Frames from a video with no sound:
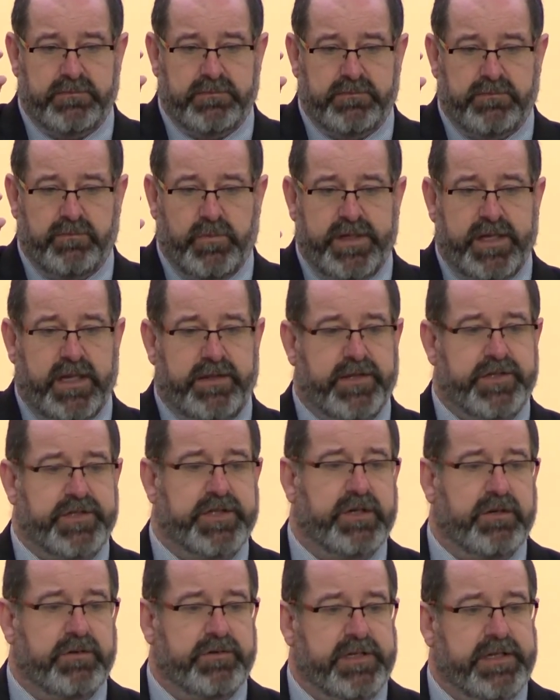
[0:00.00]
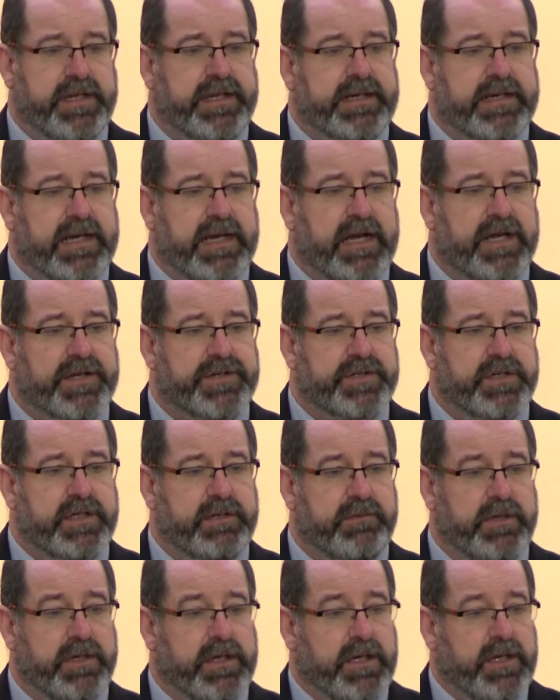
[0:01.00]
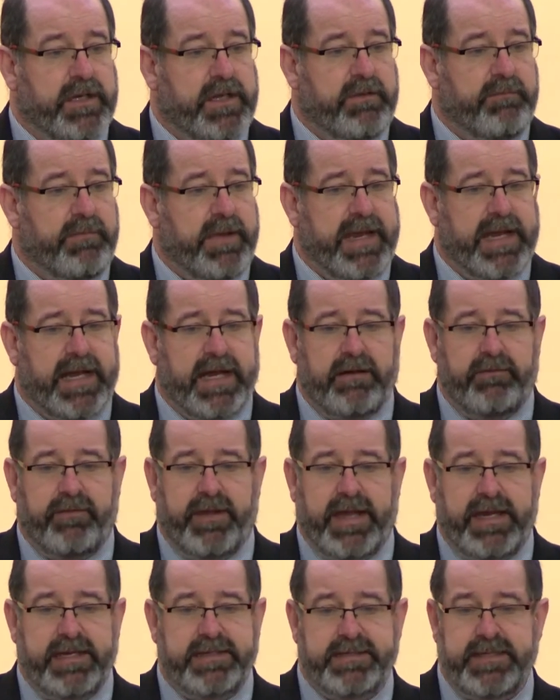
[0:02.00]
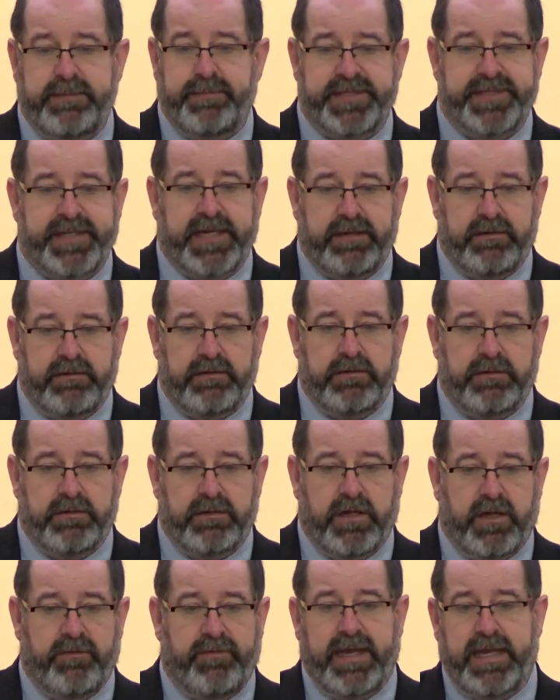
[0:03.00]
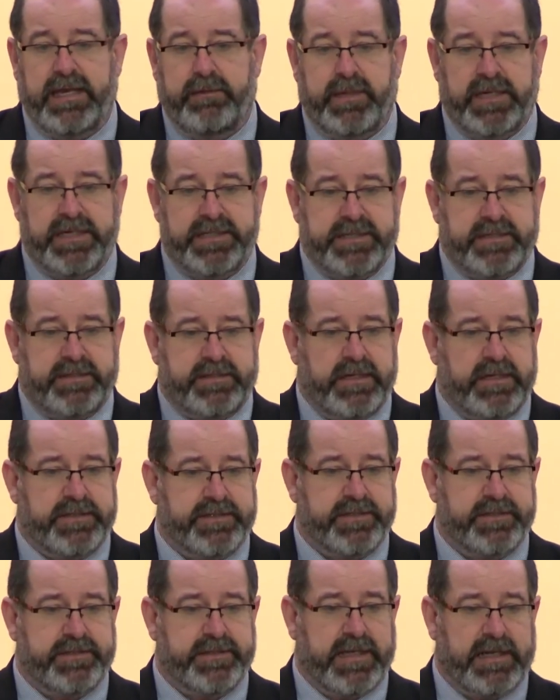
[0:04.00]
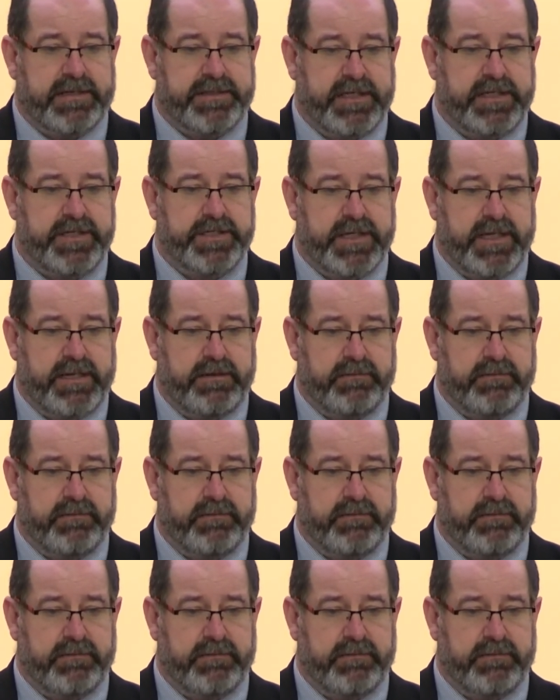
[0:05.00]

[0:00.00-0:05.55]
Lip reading: With other children in that classroom, they may have 80% availability to listen to that teacher.